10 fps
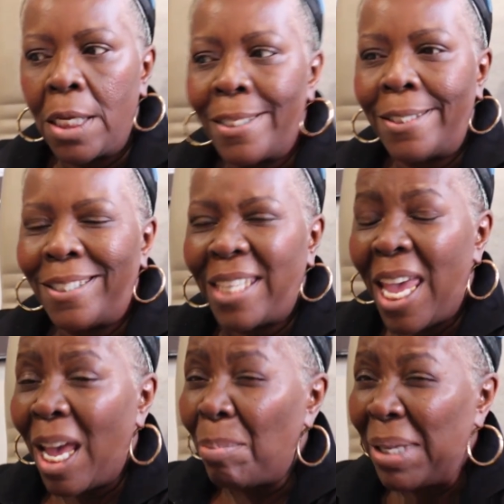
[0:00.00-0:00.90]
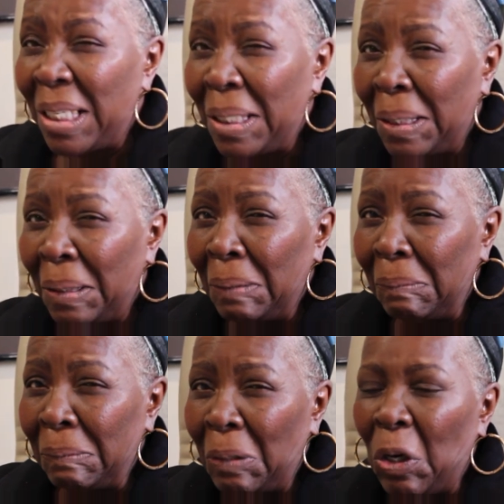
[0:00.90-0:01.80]
Stabbing,
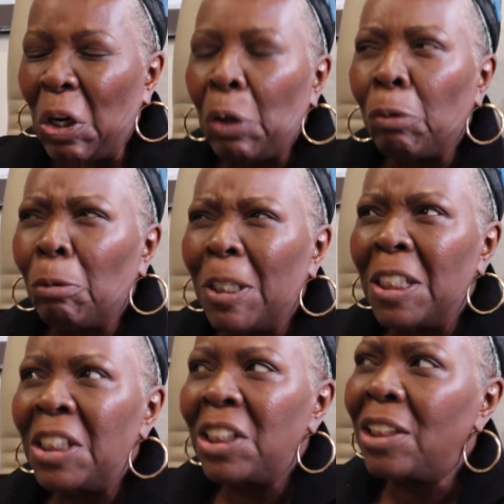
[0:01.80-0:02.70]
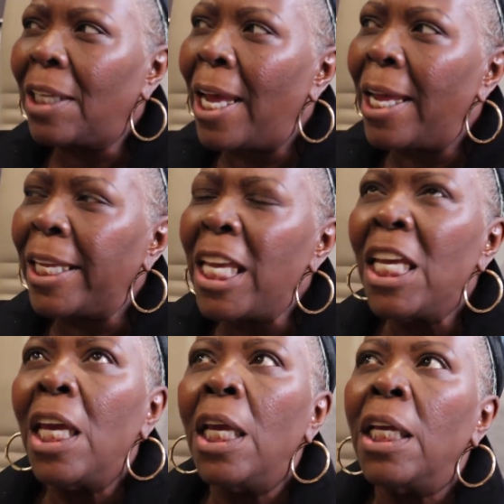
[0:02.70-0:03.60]
crushed, like
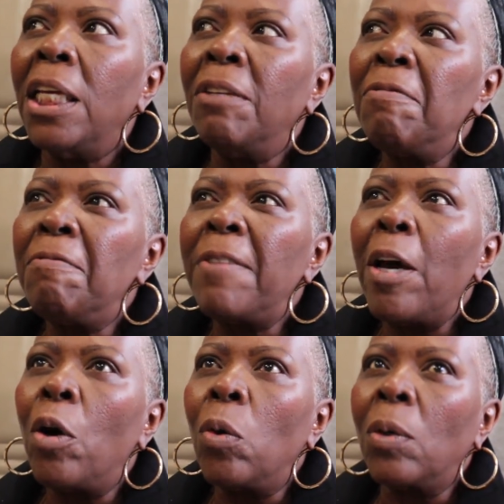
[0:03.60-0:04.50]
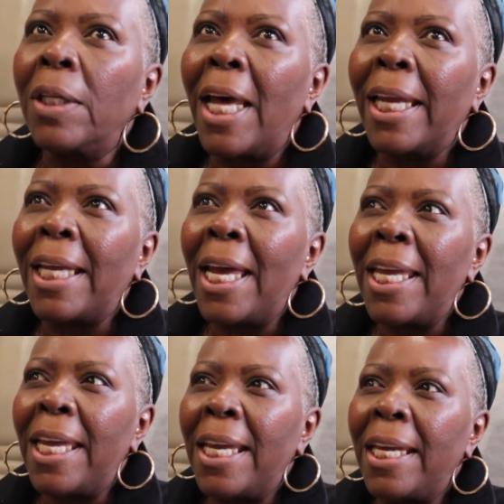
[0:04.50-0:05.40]
it felt like I
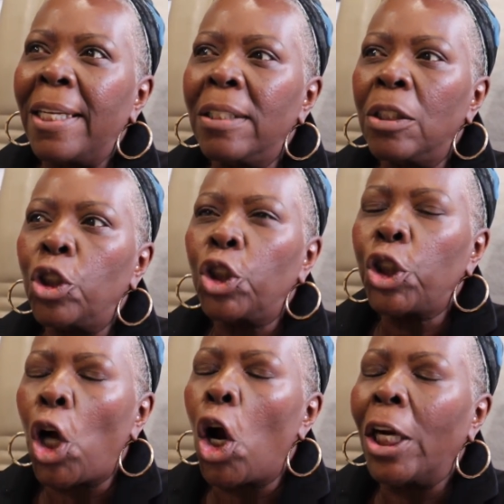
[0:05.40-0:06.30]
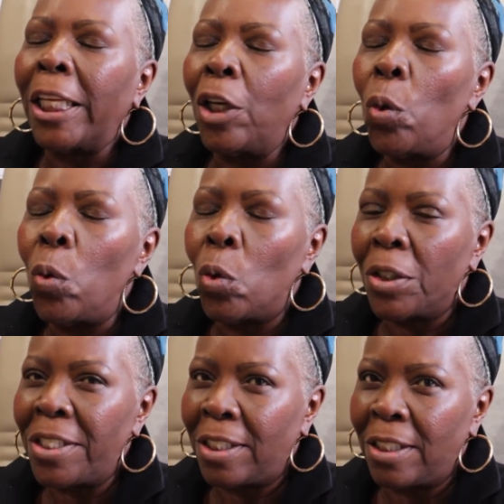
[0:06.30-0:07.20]
had Charlie
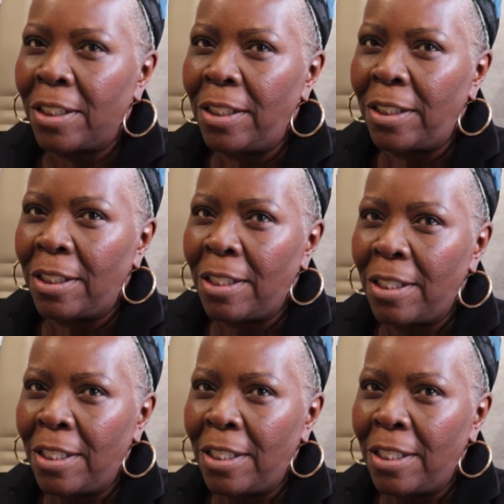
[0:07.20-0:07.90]
horses